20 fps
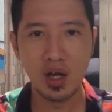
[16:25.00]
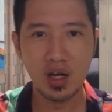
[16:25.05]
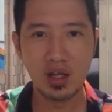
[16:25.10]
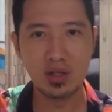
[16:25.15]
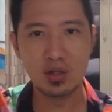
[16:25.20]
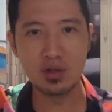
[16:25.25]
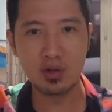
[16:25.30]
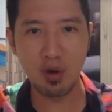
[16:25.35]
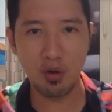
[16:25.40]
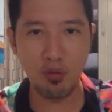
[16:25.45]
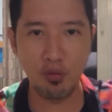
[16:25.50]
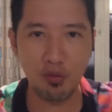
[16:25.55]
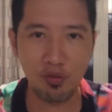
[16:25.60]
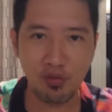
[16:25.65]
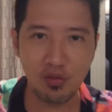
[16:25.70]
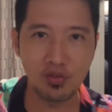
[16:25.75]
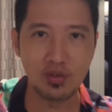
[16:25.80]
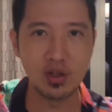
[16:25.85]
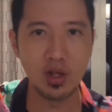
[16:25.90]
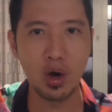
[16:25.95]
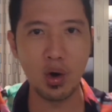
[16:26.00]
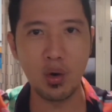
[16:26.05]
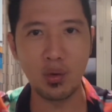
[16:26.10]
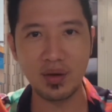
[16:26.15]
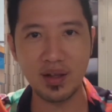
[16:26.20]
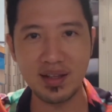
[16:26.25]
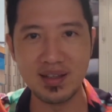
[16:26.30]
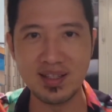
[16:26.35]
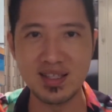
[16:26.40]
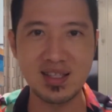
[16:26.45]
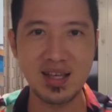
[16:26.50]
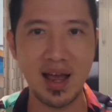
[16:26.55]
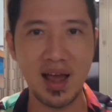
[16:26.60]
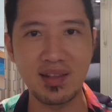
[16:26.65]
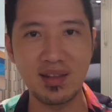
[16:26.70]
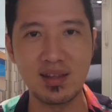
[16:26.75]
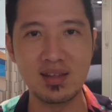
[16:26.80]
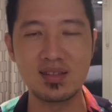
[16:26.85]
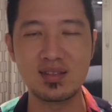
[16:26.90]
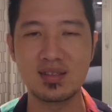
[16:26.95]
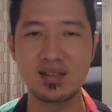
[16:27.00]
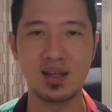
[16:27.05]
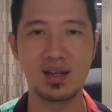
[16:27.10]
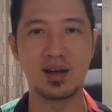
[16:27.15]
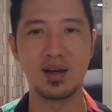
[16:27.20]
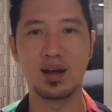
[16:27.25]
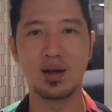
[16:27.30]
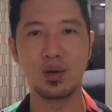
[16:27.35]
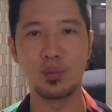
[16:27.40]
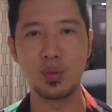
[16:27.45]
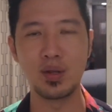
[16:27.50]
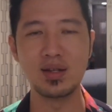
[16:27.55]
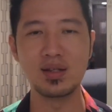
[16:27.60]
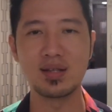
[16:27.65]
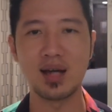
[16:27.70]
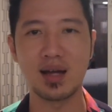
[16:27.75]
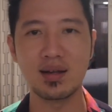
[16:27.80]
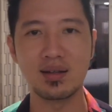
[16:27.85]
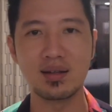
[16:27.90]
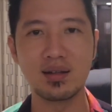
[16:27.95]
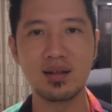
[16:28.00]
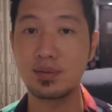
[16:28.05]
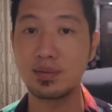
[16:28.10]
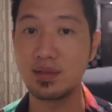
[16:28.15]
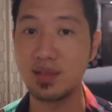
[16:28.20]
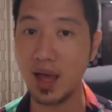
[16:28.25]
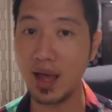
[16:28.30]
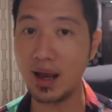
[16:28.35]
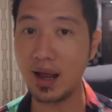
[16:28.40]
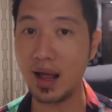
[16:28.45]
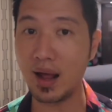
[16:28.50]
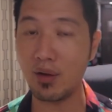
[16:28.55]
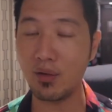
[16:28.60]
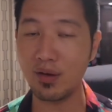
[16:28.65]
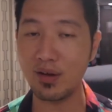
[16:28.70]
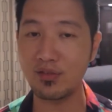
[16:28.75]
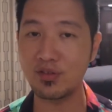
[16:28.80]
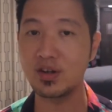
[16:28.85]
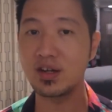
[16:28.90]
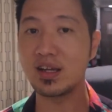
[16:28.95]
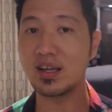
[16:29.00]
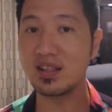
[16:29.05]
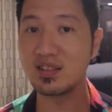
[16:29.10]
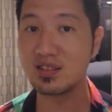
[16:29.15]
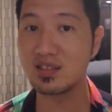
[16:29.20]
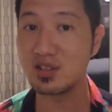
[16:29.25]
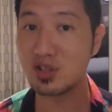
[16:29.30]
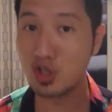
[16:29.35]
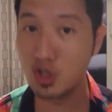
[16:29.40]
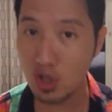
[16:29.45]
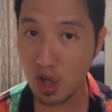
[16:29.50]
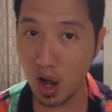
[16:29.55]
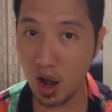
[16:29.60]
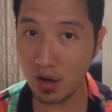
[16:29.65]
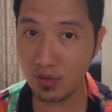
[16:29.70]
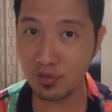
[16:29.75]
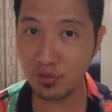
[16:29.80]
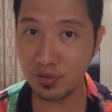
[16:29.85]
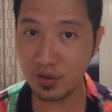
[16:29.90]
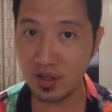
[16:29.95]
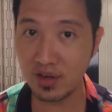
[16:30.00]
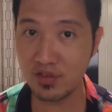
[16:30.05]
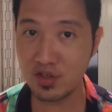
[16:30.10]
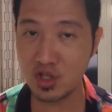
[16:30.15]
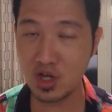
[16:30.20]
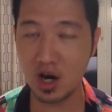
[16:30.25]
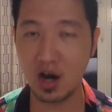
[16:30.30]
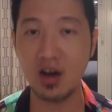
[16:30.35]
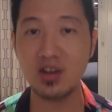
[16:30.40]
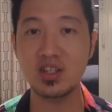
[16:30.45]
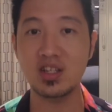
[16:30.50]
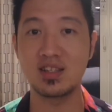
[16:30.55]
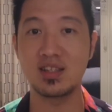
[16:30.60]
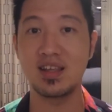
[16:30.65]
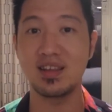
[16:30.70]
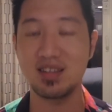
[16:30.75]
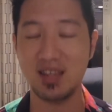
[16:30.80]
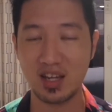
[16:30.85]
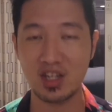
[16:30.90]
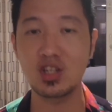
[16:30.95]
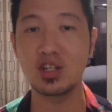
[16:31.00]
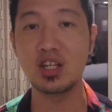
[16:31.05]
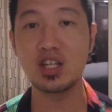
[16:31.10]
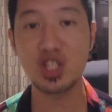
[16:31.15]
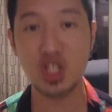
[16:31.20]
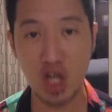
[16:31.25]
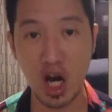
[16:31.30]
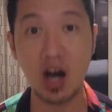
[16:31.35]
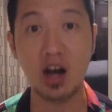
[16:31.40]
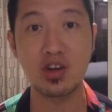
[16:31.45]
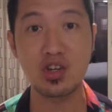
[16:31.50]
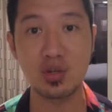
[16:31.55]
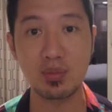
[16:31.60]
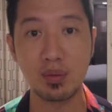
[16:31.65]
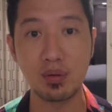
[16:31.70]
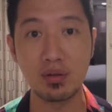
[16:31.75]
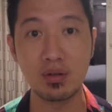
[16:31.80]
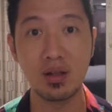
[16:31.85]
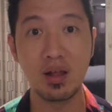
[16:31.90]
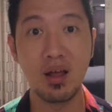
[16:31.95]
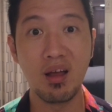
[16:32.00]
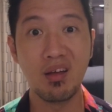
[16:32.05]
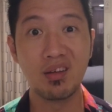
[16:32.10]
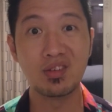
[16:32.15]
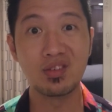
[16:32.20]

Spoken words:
you know, float inside this wind tunnel. That, however, is not free of charge. It's actually chargeable.